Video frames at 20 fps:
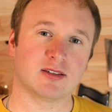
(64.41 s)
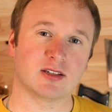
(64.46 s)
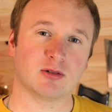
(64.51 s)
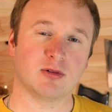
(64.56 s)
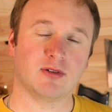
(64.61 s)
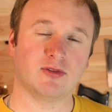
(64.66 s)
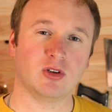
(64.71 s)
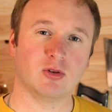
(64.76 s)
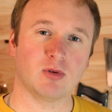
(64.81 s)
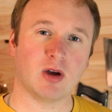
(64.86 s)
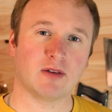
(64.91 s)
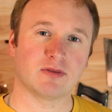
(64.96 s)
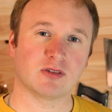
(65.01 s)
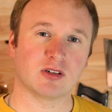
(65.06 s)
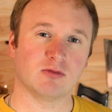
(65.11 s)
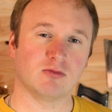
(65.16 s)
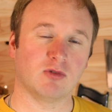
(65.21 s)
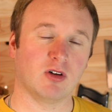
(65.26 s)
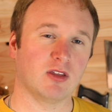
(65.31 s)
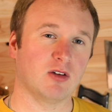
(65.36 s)
So if you have
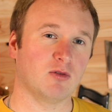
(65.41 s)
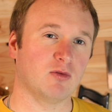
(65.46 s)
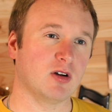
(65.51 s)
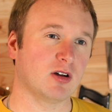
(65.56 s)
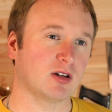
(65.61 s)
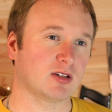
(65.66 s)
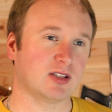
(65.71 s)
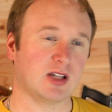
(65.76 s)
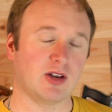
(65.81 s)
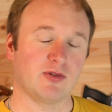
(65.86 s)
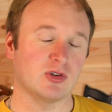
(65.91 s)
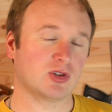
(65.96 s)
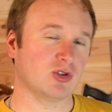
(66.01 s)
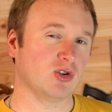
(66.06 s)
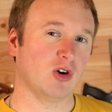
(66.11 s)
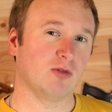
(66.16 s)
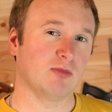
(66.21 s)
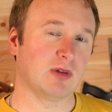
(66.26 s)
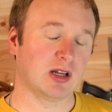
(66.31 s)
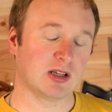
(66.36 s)
someone that works near a
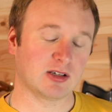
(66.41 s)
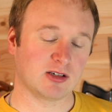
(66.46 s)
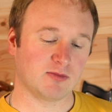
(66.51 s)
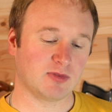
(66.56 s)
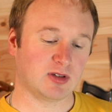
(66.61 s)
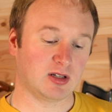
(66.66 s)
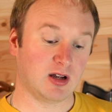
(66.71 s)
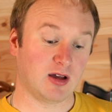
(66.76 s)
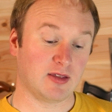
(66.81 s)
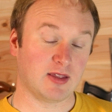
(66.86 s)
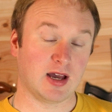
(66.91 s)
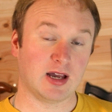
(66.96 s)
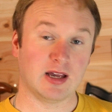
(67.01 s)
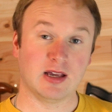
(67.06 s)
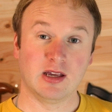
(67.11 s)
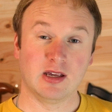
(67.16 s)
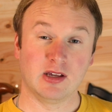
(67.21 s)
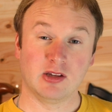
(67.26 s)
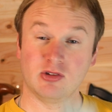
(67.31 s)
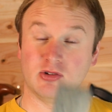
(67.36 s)
sawmill or something like that,
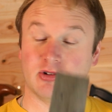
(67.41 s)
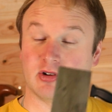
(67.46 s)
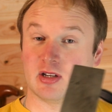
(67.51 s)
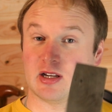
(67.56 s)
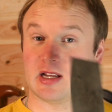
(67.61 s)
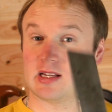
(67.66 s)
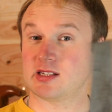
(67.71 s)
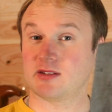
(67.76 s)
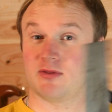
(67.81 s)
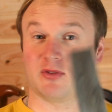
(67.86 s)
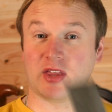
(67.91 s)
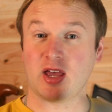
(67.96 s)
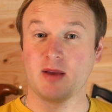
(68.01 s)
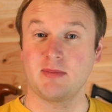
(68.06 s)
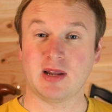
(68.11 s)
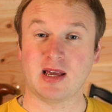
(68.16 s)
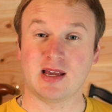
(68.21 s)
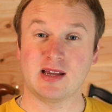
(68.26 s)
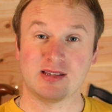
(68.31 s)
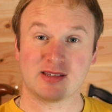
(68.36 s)
you can ask for their
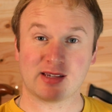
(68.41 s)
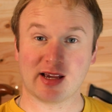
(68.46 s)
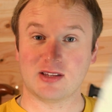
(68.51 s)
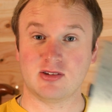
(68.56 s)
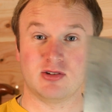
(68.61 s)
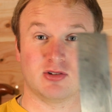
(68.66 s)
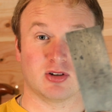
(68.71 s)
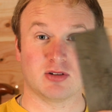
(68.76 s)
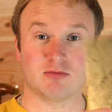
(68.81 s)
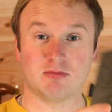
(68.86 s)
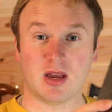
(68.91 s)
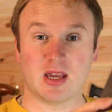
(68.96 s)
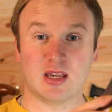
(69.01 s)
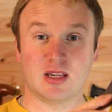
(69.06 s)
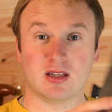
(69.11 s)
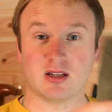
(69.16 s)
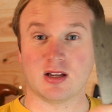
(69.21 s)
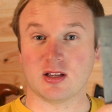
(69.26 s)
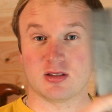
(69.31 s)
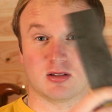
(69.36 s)
blades and you can
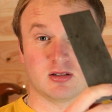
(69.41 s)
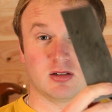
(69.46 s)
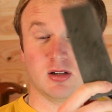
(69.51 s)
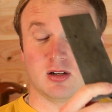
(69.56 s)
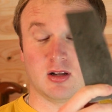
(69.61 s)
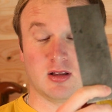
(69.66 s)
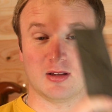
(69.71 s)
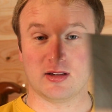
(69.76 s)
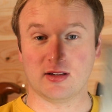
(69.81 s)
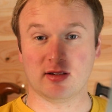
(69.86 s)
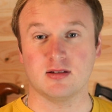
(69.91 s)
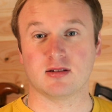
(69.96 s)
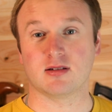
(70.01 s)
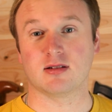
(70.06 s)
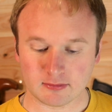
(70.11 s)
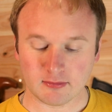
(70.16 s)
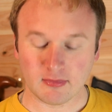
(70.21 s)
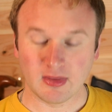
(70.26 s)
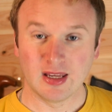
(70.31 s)
make a ton of these.